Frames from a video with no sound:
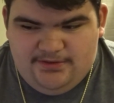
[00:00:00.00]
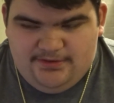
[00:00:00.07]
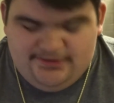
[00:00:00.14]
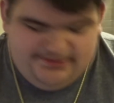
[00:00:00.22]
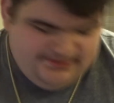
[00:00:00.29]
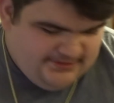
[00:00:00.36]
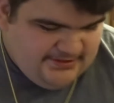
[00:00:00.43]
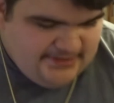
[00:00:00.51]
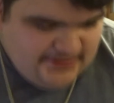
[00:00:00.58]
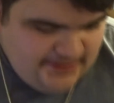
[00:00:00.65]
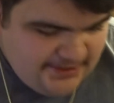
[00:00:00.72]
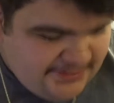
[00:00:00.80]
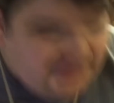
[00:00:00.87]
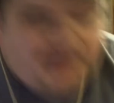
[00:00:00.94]
uh, a
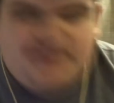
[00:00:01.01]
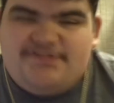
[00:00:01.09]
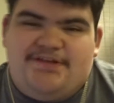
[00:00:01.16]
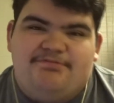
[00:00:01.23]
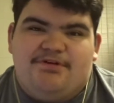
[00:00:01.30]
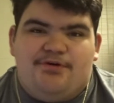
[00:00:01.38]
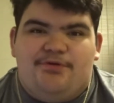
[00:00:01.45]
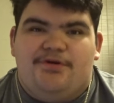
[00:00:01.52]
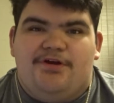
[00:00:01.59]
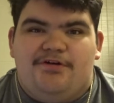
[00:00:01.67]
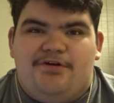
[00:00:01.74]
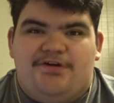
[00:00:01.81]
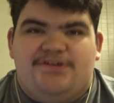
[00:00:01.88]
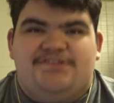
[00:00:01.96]
lot of things have been going on
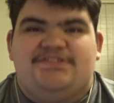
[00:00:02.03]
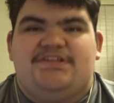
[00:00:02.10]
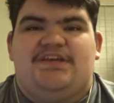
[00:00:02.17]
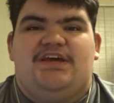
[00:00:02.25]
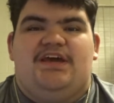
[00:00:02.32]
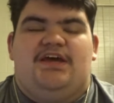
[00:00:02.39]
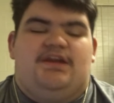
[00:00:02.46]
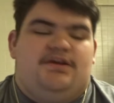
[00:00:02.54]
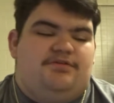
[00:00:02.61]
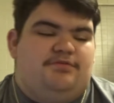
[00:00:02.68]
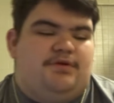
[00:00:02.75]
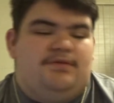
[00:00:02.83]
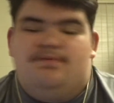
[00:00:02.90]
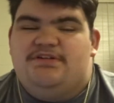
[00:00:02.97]
honestly and I
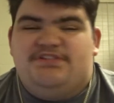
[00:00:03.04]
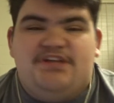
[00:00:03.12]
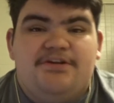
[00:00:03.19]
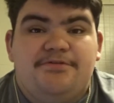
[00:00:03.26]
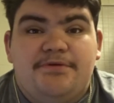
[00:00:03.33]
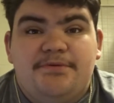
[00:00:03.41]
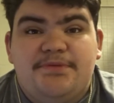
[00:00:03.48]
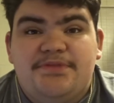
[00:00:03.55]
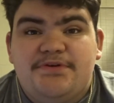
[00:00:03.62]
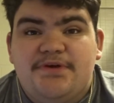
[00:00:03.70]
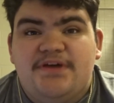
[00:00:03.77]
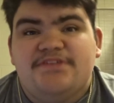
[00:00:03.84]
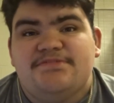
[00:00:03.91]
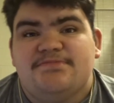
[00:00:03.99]
want to be genuine with you
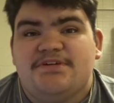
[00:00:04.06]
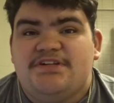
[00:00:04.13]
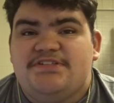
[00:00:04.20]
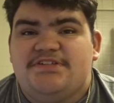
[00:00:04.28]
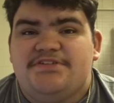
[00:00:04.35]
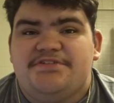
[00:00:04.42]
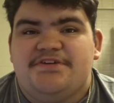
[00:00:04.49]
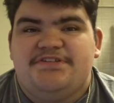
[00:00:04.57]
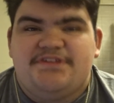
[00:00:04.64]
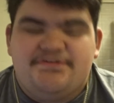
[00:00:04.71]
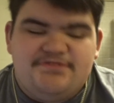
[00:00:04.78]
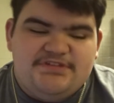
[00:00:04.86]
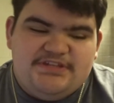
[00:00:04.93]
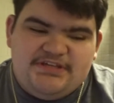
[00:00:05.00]
guys. I'm going to tell you guys
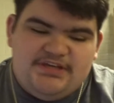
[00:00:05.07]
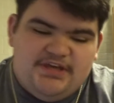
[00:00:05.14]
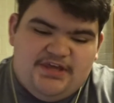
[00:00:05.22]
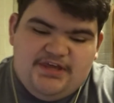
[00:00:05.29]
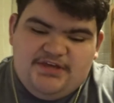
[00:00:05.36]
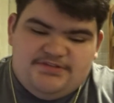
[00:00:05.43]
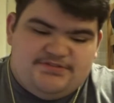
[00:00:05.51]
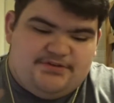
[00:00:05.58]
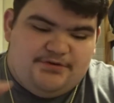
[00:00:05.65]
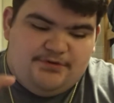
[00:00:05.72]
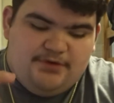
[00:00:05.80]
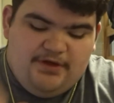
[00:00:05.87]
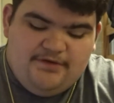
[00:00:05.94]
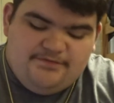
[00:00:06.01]
everything.
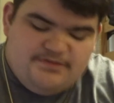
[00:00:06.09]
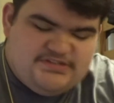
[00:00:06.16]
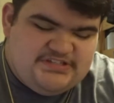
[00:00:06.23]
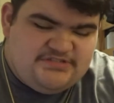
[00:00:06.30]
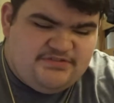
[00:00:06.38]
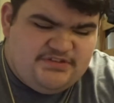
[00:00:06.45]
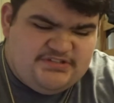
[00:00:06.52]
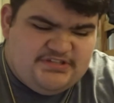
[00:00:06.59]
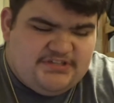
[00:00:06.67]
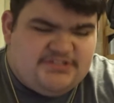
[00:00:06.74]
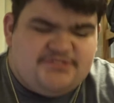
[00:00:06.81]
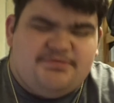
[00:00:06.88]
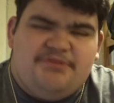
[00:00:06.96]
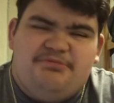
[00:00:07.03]
So first things first,
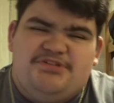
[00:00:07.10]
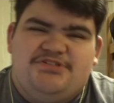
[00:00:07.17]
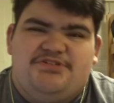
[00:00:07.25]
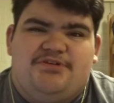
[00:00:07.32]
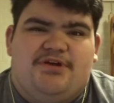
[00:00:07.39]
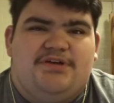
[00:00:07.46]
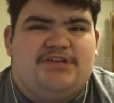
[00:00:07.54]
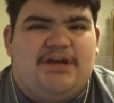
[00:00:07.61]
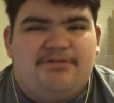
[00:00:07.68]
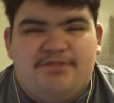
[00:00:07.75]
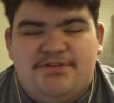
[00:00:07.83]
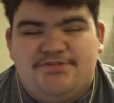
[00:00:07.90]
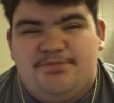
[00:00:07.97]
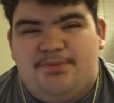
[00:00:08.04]
just want to mention to you guys, I
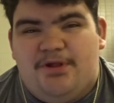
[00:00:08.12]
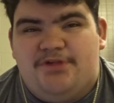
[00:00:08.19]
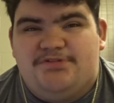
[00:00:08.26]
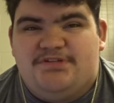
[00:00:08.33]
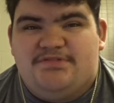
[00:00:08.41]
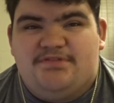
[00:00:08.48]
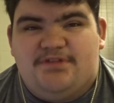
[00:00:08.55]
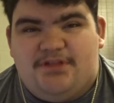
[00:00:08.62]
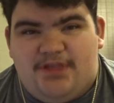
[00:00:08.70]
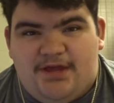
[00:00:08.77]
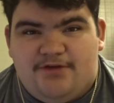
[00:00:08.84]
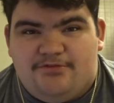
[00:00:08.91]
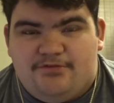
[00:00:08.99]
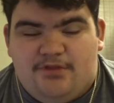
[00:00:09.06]
really do apologize for the
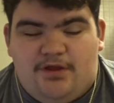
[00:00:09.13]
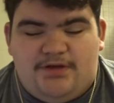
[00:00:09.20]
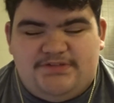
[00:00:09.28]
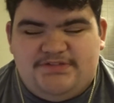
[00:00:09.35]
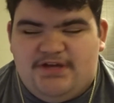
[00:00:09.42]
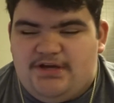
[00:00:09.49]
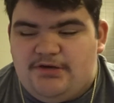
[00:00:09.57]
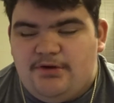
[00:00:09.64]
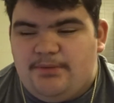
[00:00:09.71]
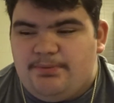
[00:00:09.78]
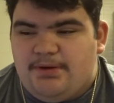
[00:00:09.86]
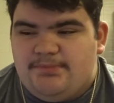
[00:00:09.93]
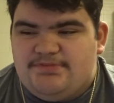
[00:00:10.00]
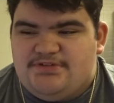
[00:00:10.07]
lack of vlogs. I know I
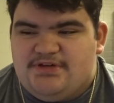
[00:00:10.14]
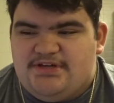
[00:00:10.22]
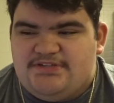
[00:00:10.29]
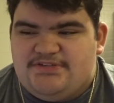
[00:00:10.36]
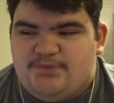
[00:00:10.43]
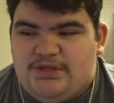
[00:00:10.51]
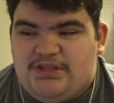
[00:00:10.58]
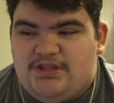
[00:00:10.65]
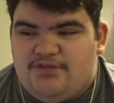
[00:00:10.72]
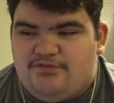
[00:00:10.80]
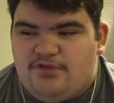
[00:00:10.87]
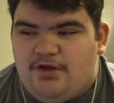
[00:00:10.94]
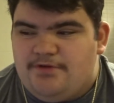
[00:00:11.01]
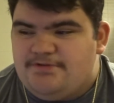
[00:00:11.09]
promised you guys the weekly
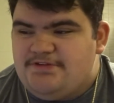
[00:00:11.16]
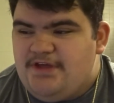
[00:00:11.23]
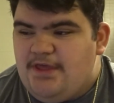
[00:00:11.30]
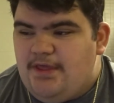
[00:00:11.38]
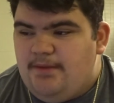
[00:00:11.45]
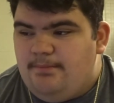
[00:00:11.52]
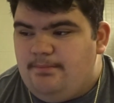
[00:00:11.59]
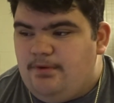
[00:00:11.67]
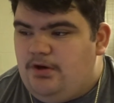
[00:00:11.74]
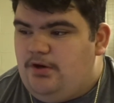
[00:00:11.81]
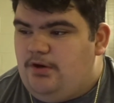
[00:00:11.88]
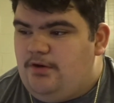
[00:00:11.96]
vlogs, but